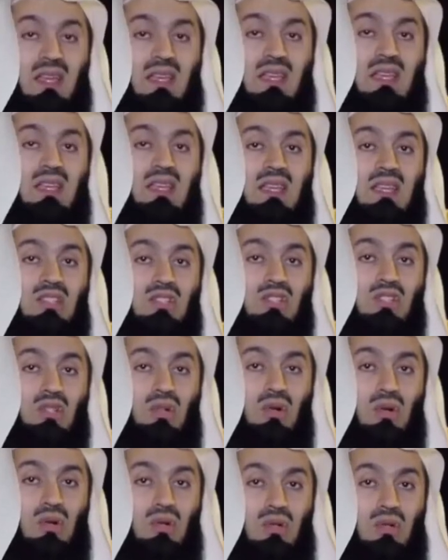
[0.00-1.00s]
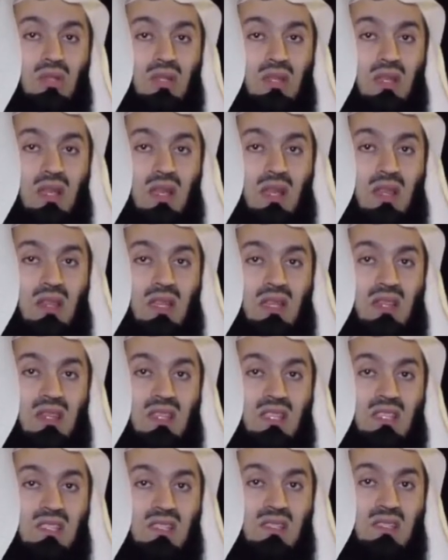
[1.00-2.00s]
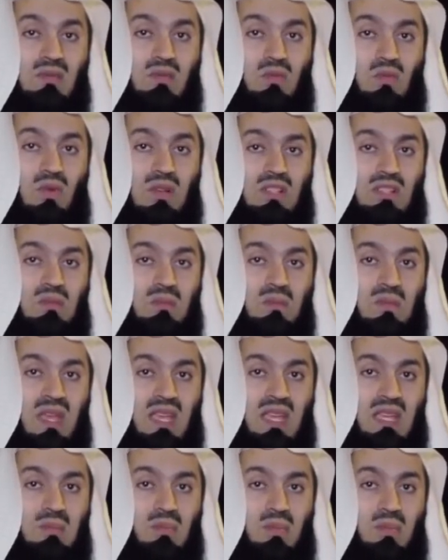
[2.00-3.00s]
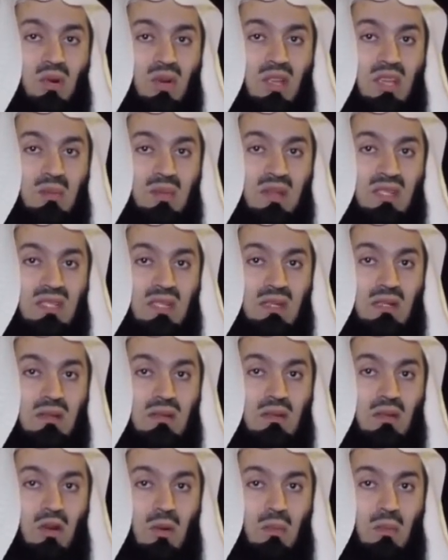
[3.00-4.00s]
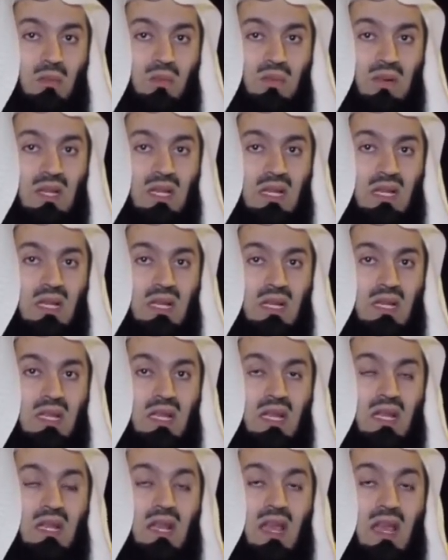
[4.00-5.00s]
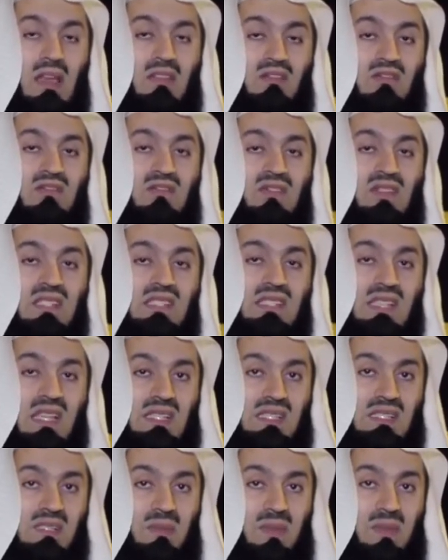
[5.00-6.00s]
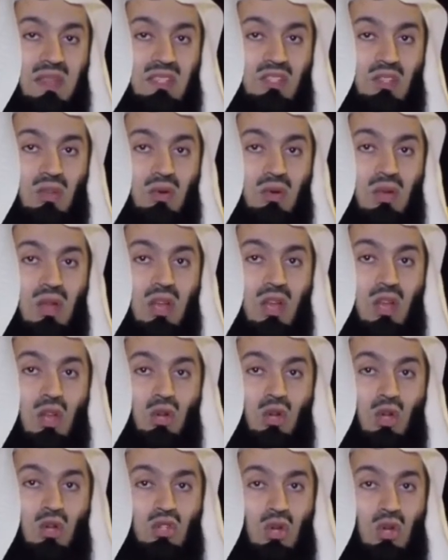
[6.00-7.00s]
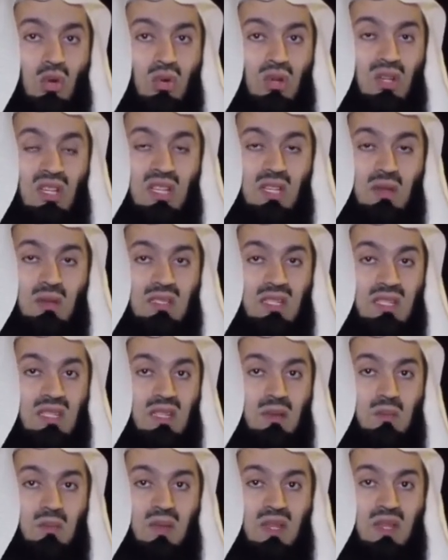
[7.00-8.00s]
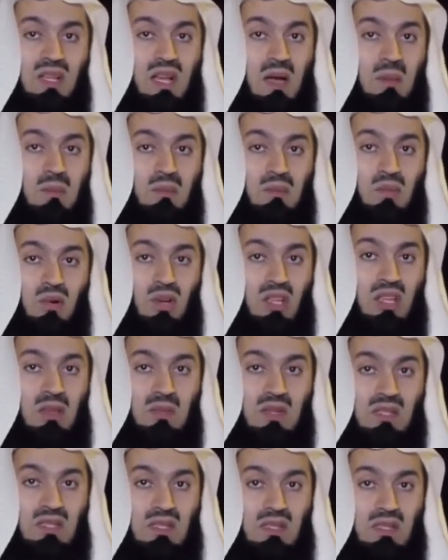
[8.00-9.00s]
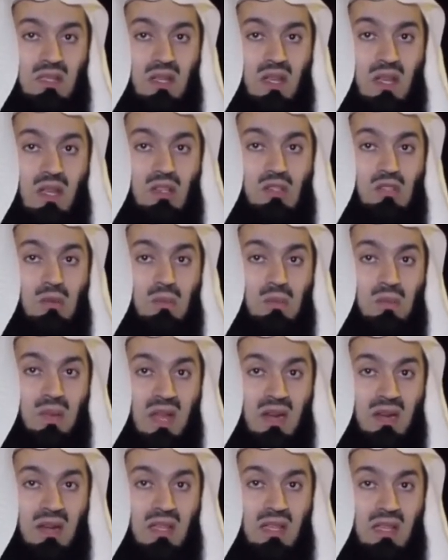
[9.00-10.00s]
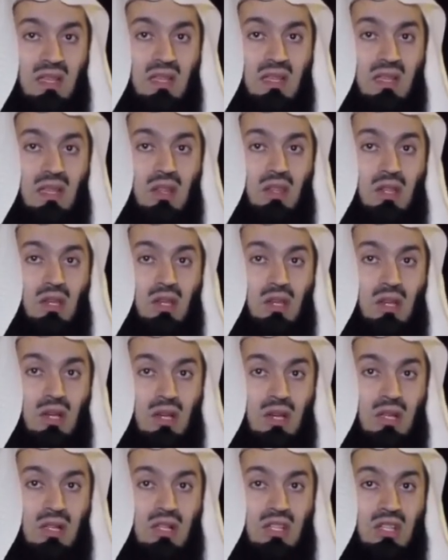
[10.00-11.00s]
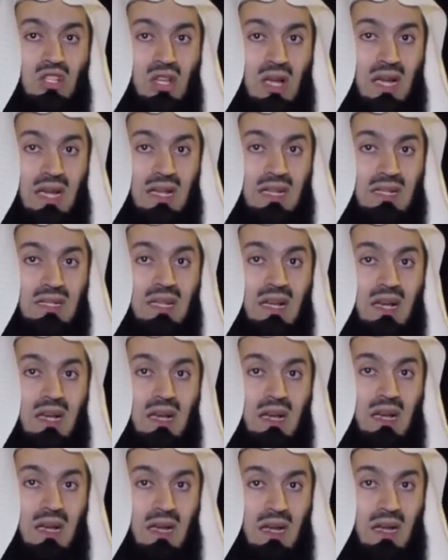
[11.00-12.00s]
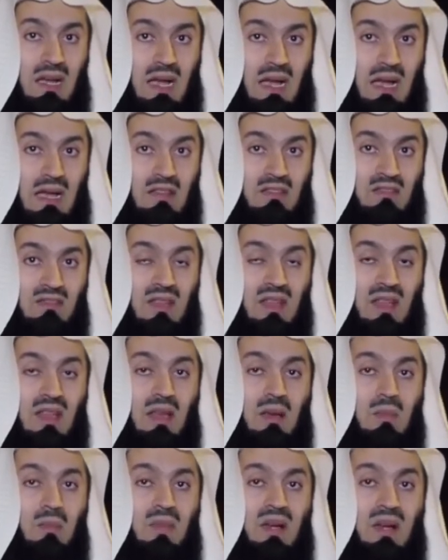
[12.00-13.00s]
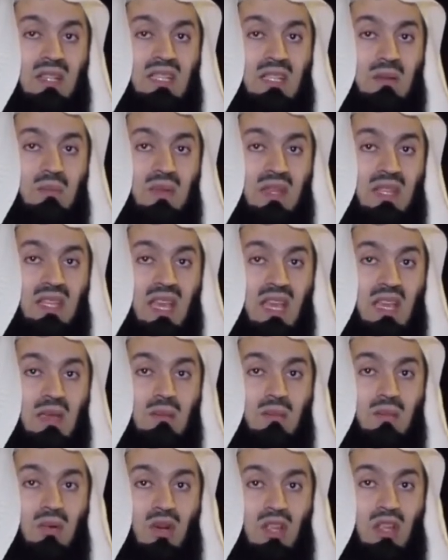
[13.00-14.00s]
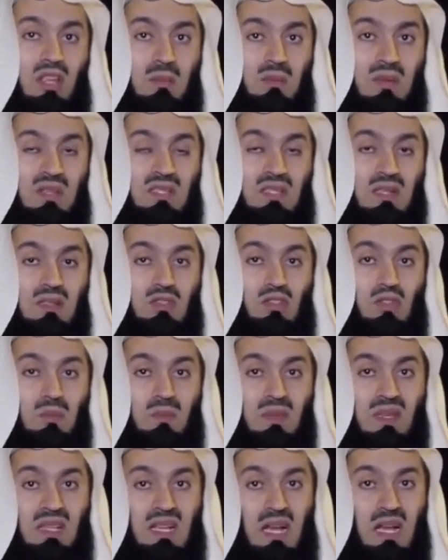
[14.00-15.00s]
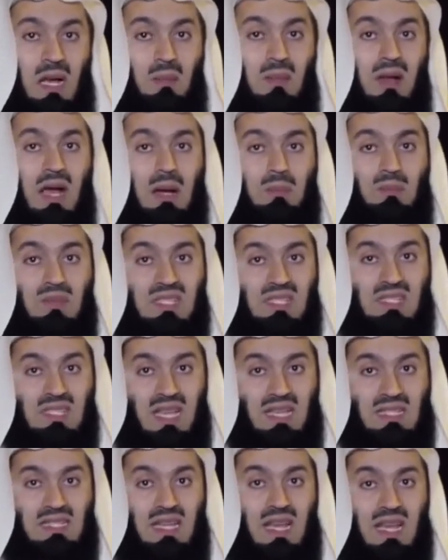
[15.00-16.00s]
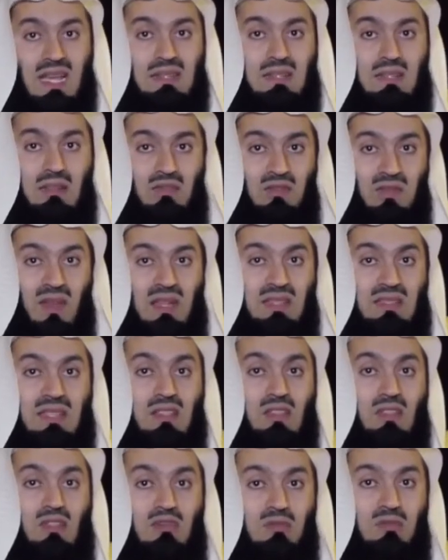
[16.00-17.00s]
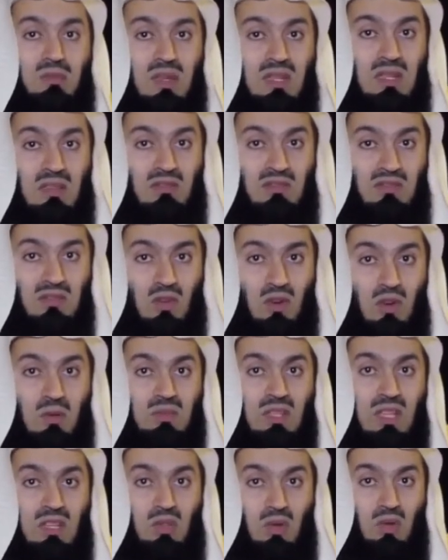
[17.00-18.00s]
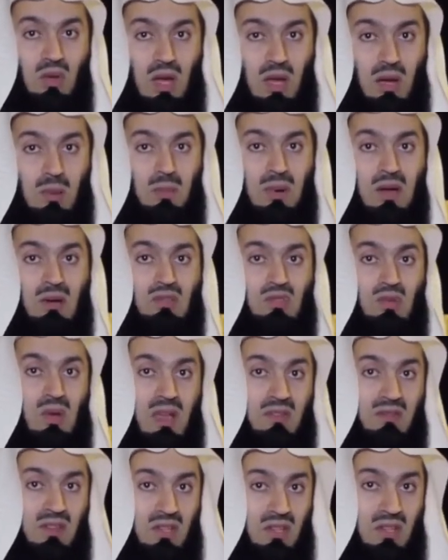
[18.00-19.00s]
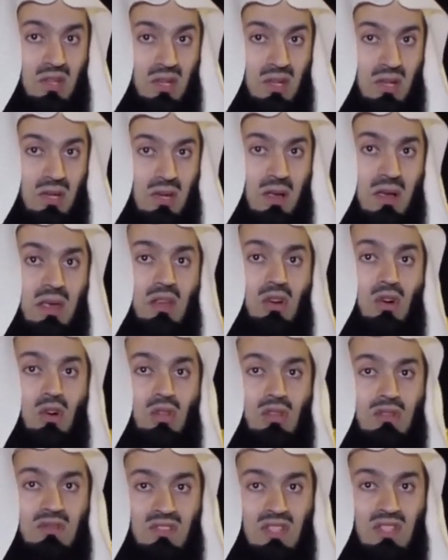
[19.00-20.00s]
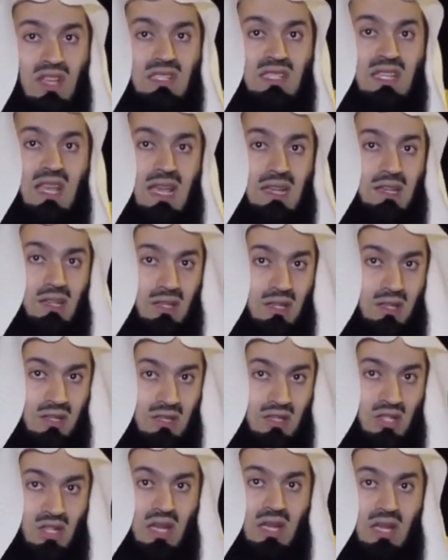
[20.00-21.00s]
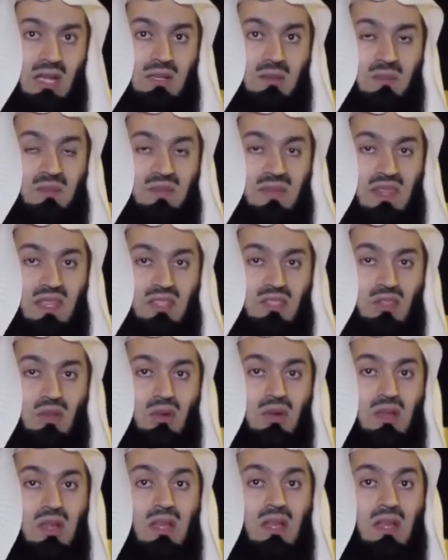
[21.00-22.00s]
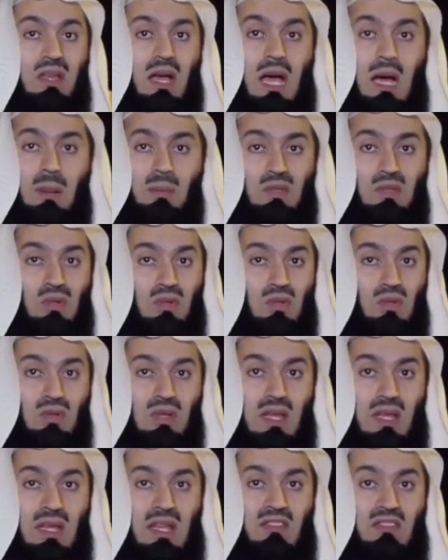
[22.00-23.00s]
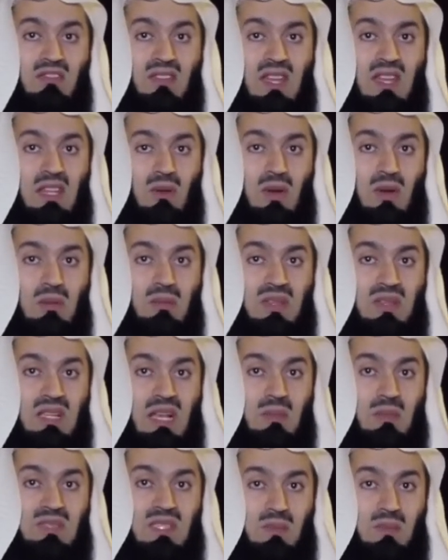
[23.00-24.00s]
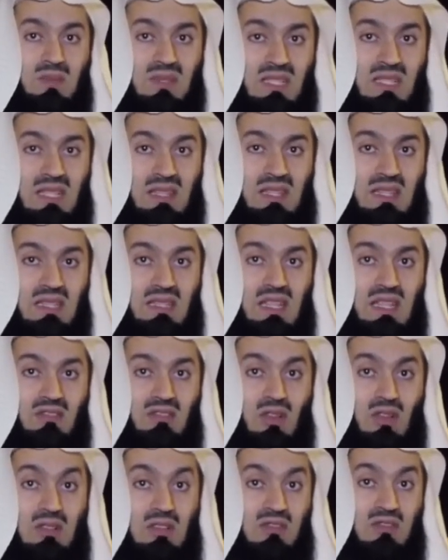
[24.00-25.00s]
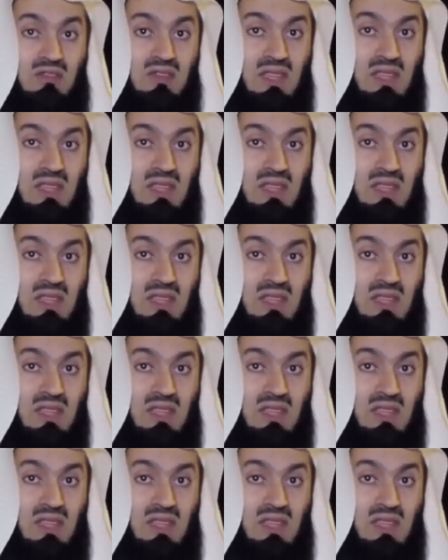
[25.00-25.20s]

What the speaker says: he ensured that this was made prohibited completely in every sense. So not only did it become prohibited to bury the girl child alive, but it became prohibited to become upset at the fact that you've been informed that you are about to have a girl or you've just had a girl child. So up to today, if anyone becomes upset that they've got a